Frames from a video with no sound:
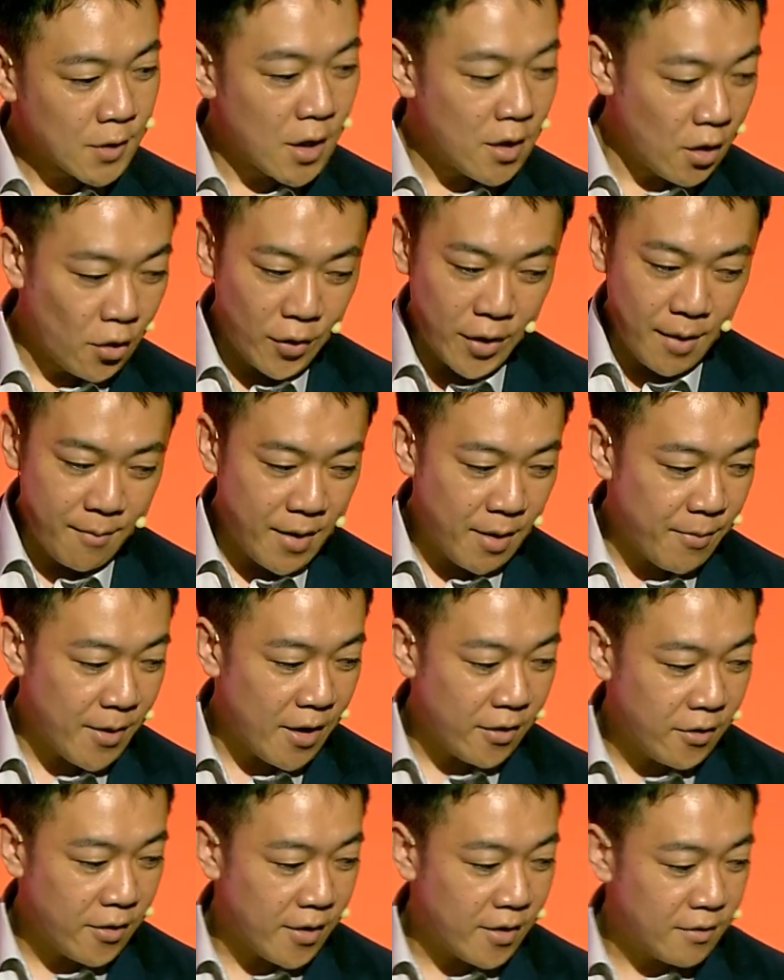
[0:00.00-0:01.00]
Okay, maybe
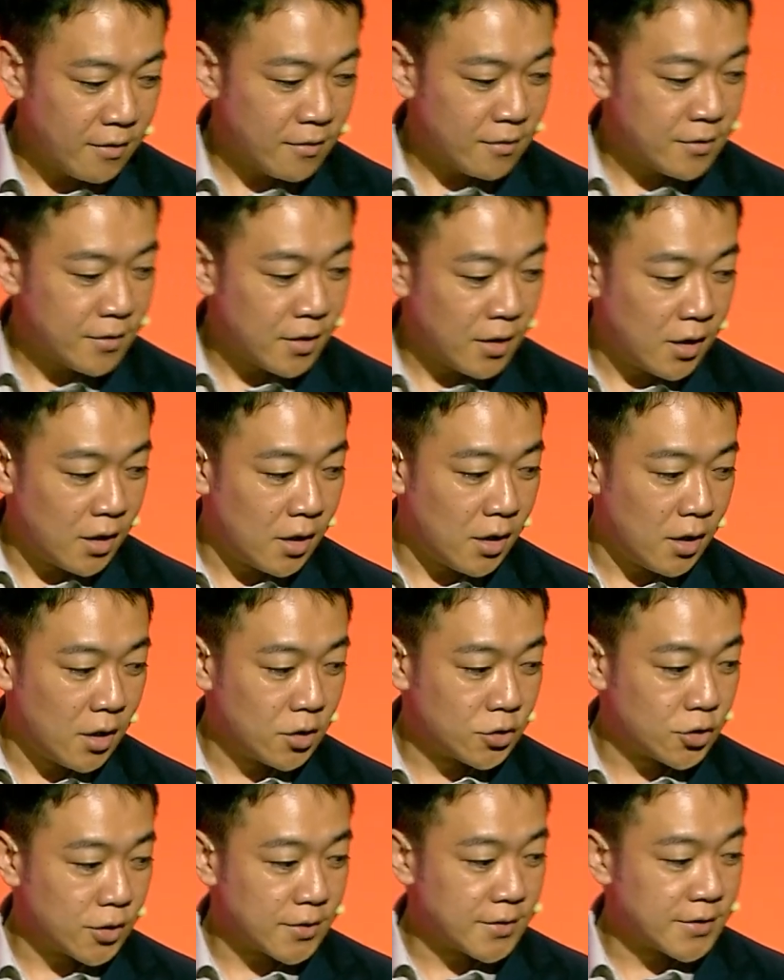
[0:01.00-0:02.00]
I can
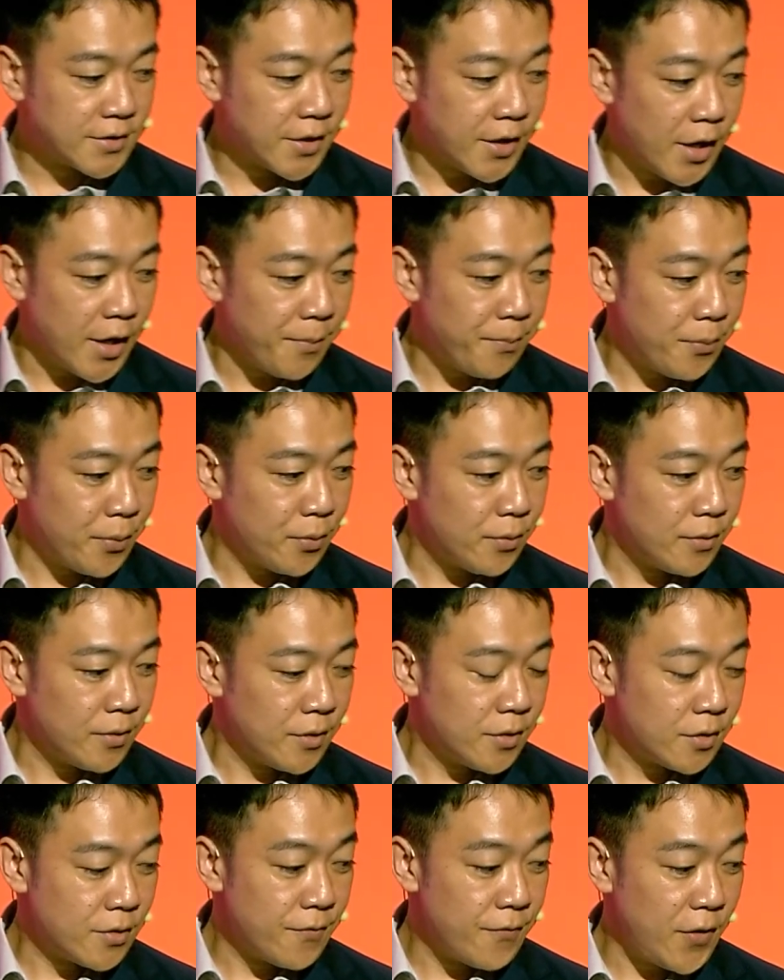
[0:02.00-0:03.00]
just skip
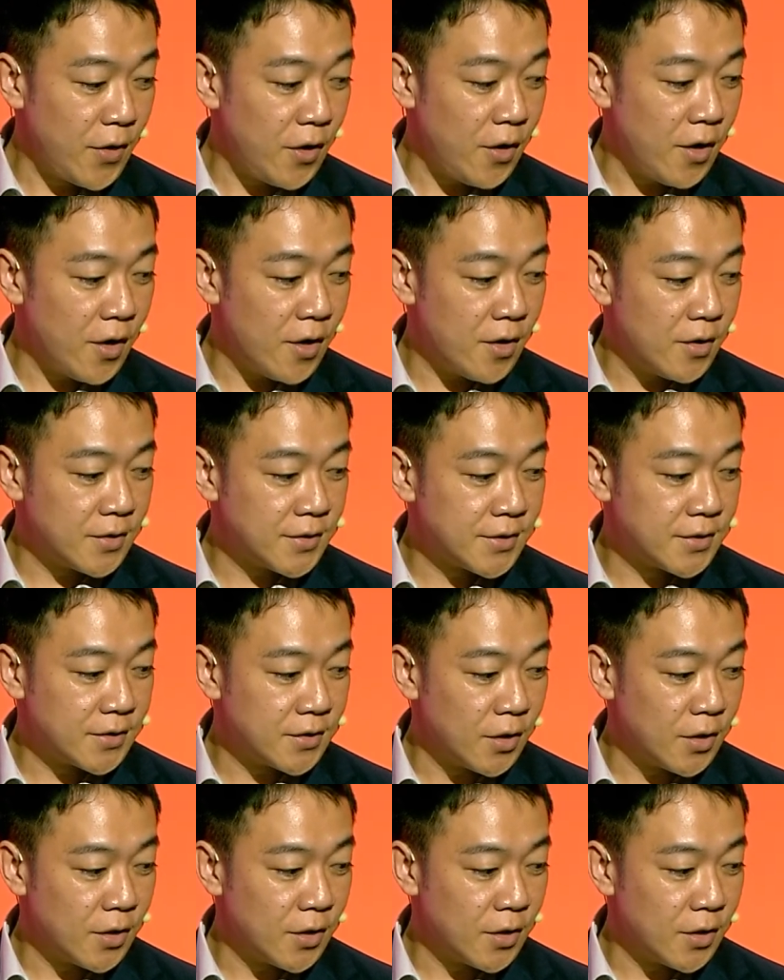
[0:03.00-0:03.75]
the videos.